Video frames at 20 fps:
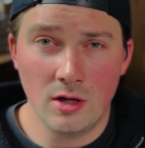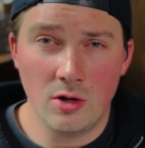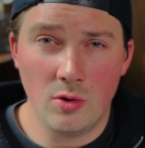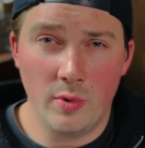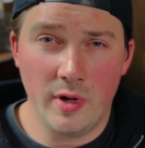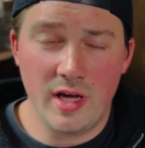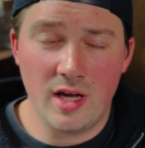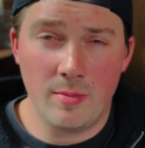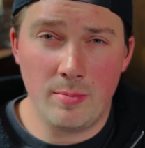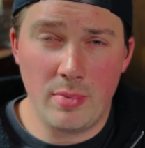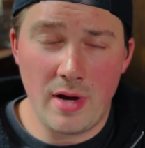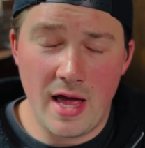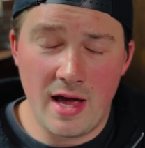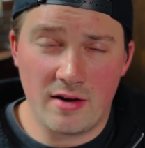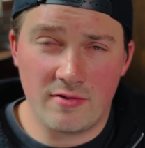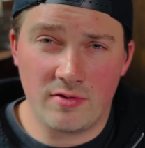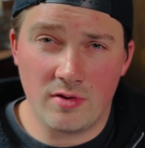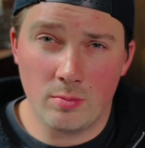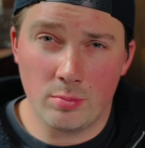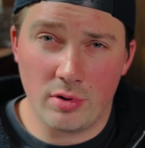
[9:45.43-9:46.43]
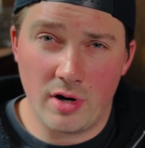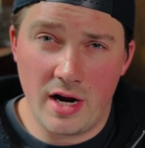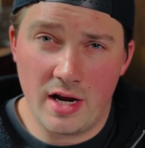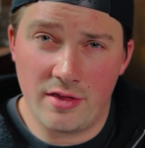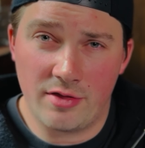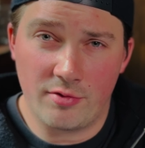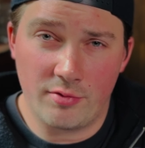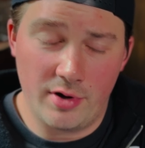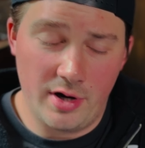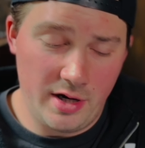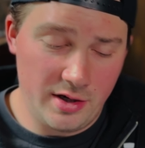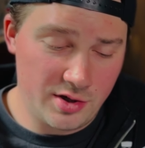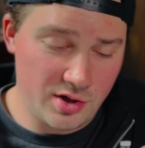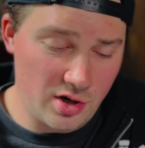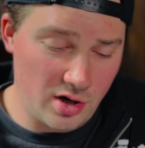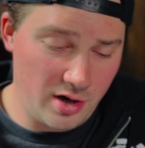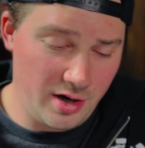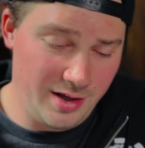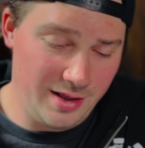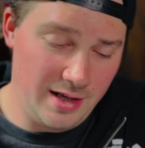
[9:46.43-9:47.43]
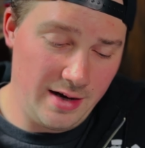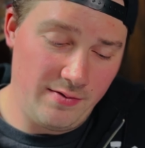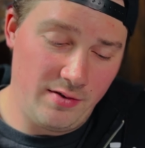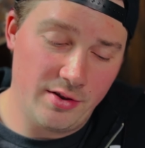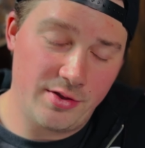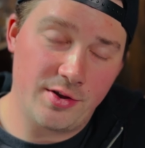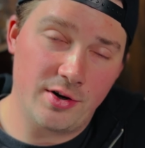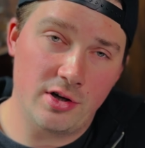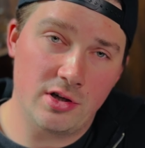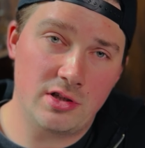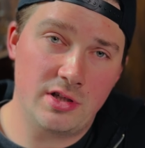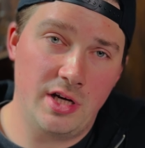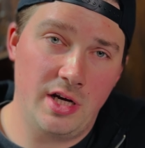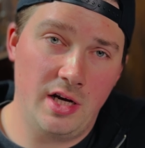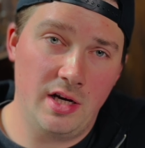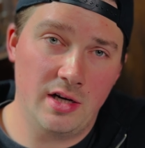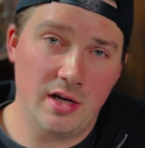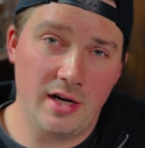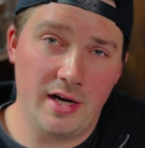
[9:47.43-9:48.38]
We get back from break 3, starting level 13.